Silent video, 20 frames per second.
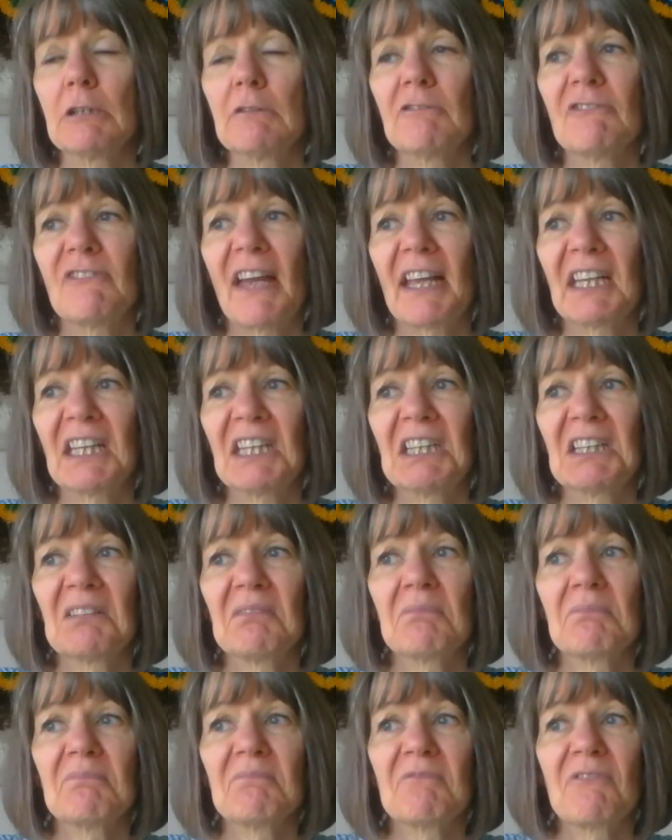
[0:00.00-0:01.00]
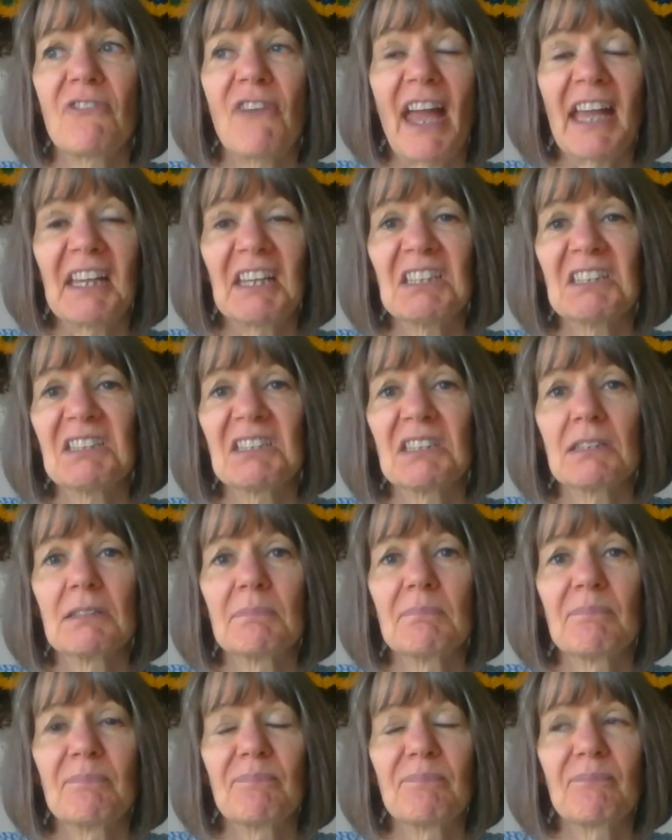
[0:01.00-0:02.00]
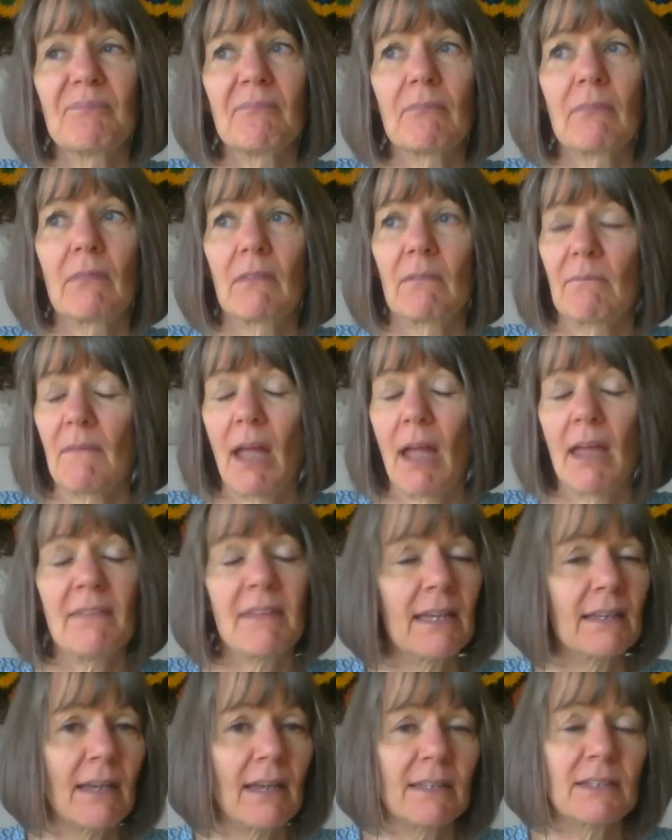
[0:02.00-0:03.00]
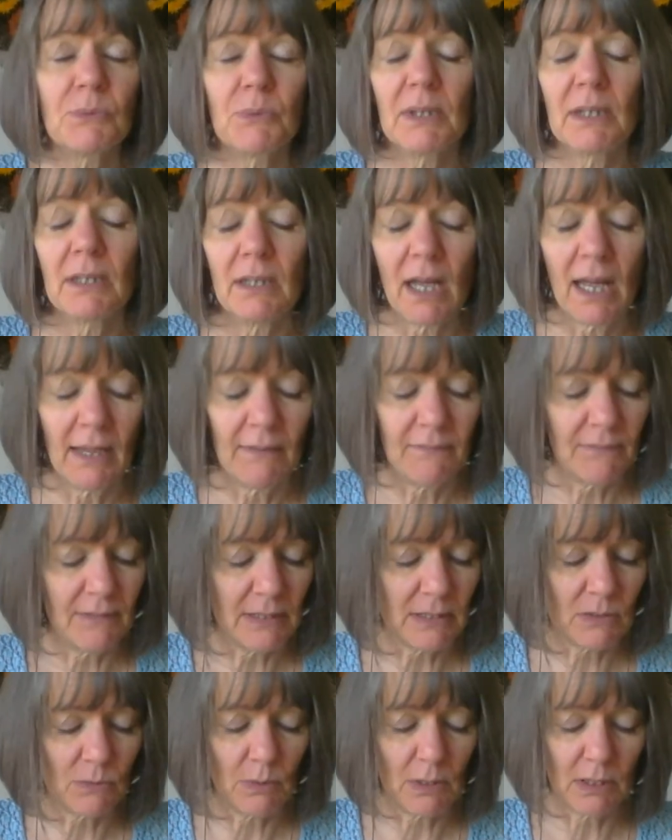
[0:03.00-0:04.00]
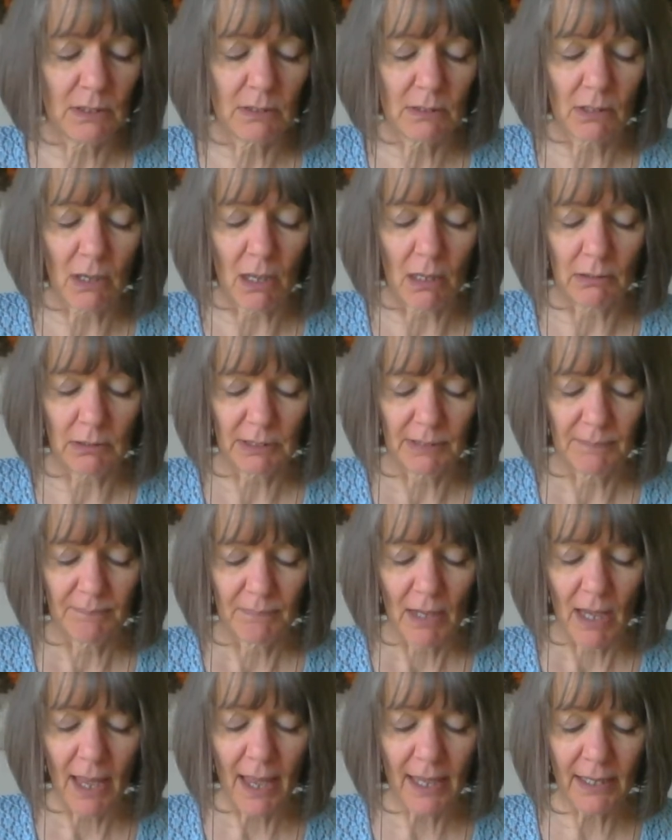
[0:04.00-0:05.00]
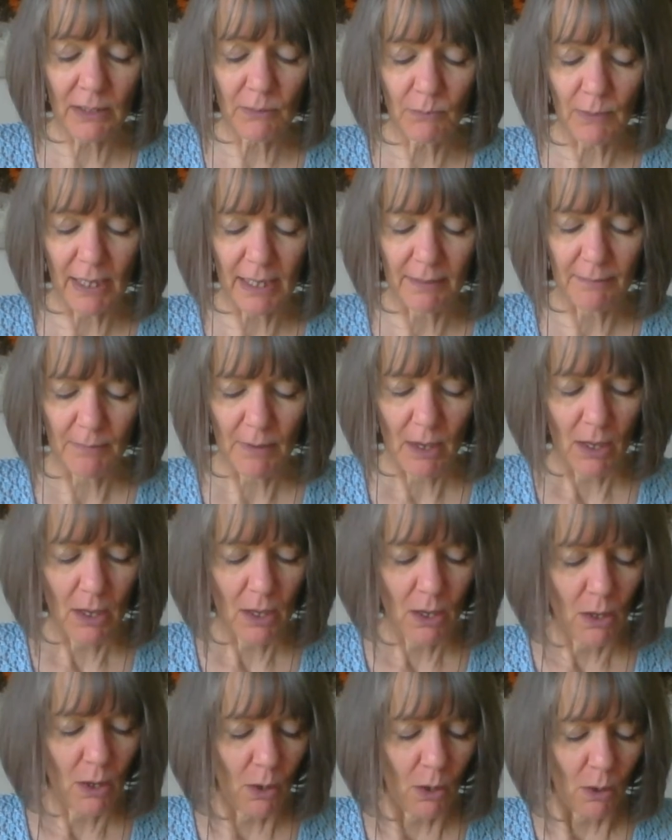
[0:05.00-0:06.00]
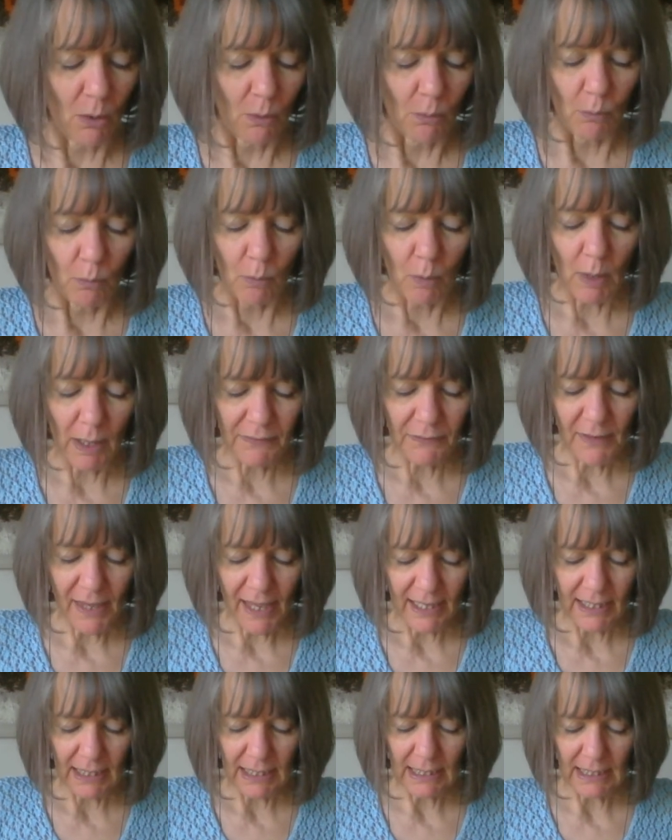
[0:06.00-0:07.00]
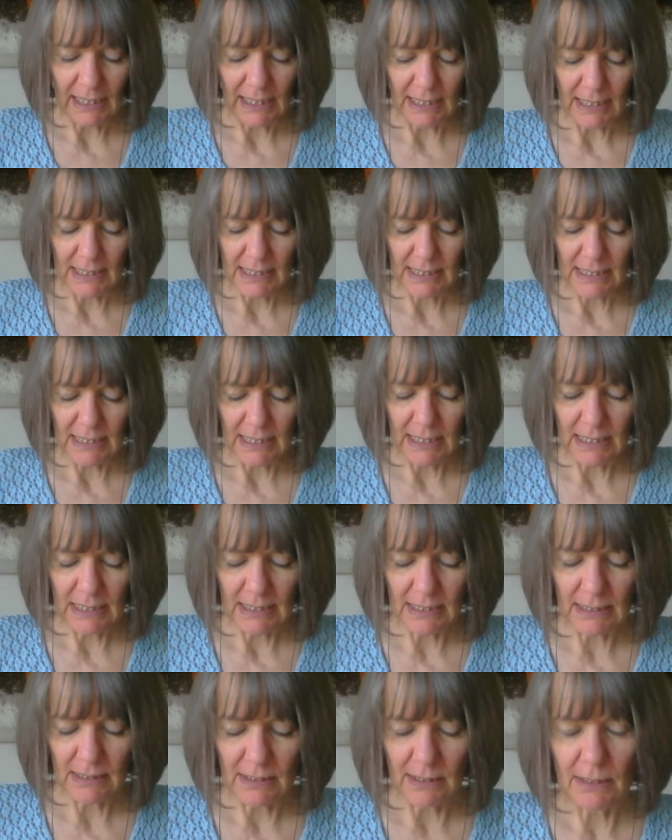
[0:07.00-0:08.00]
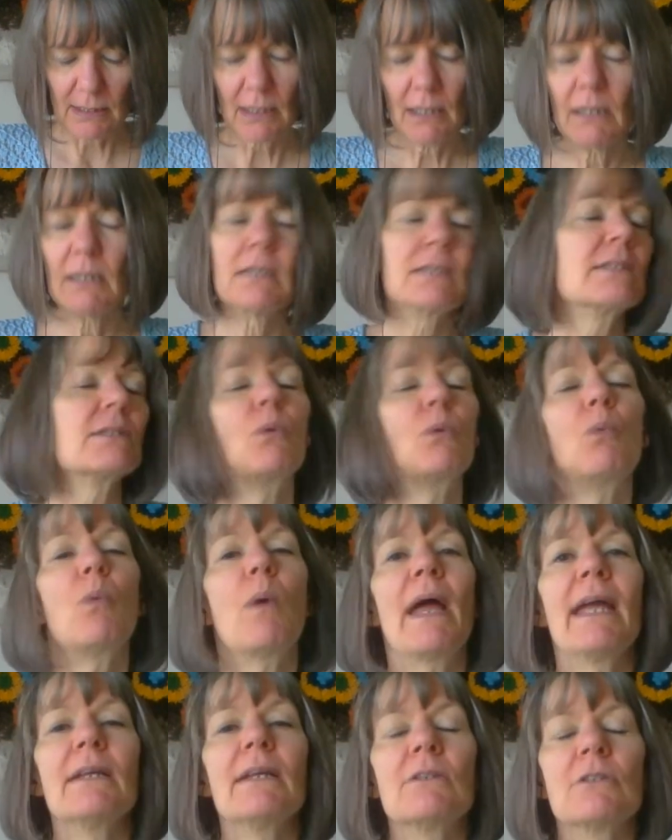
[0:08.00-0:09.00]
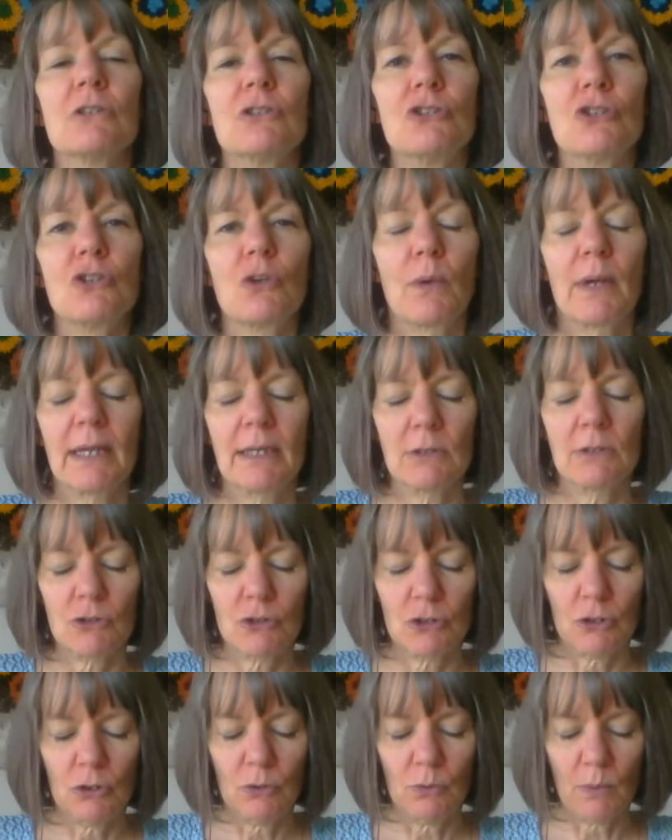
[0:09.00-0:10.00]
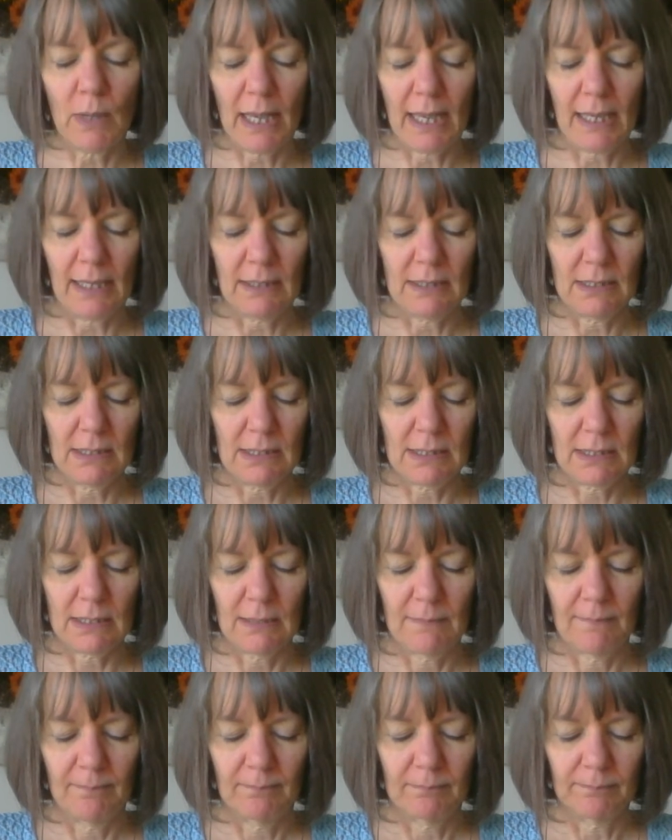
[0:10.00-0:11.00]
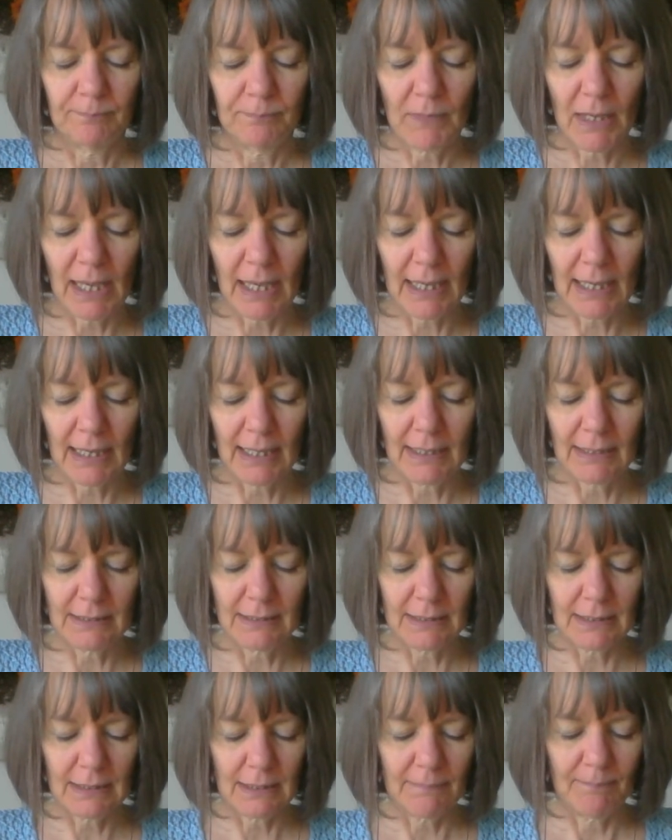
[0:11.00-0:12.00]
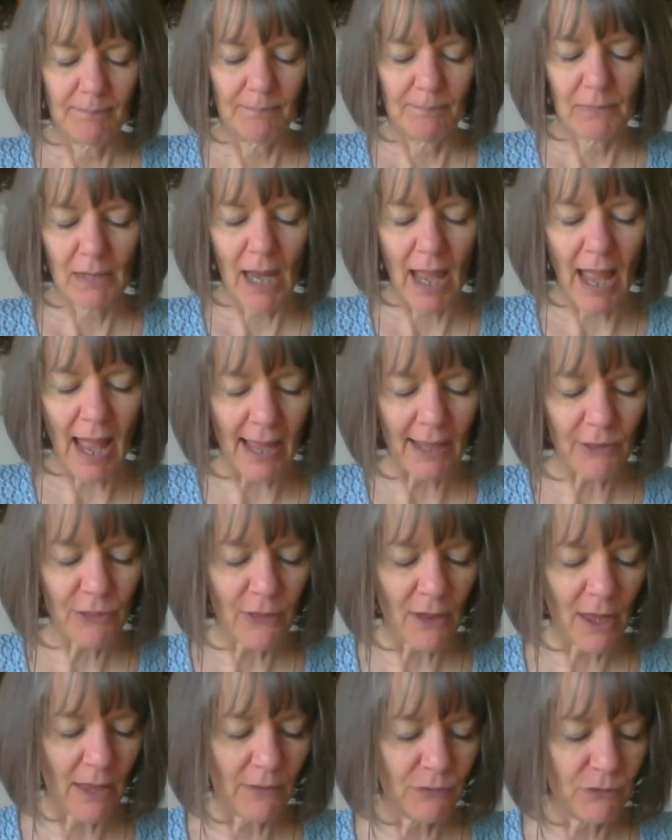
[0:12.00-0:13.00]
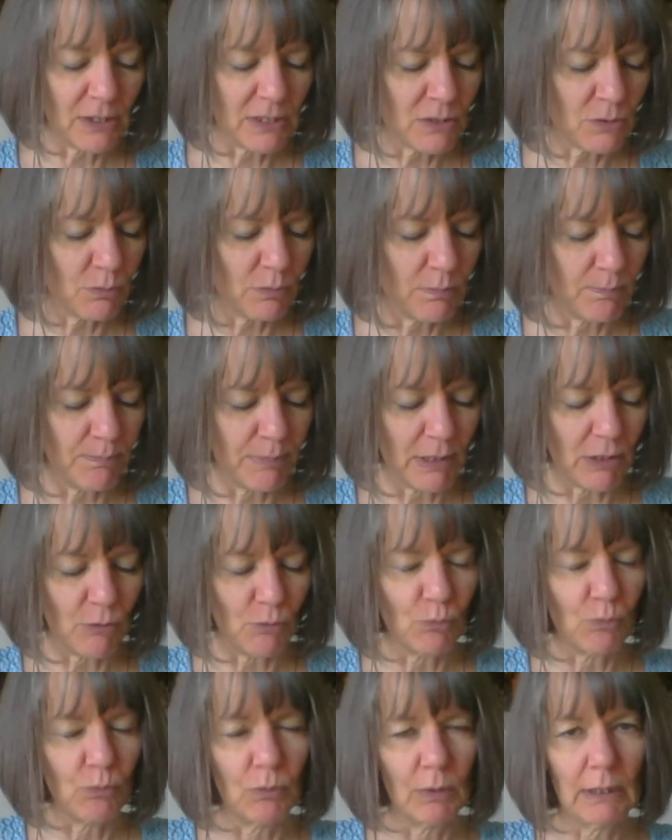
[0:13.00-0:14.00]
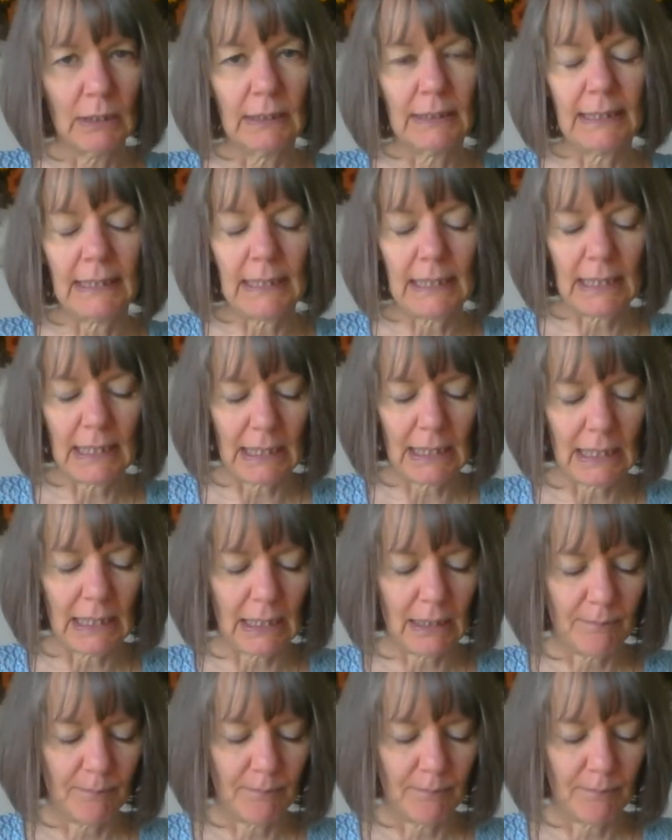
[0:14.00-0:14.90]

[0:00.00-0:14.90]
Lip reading: faggoting, faggots. That, I swear to God, that's what it's called. Anyway, what that is it's a way to join two ends. And I thought this would be really neat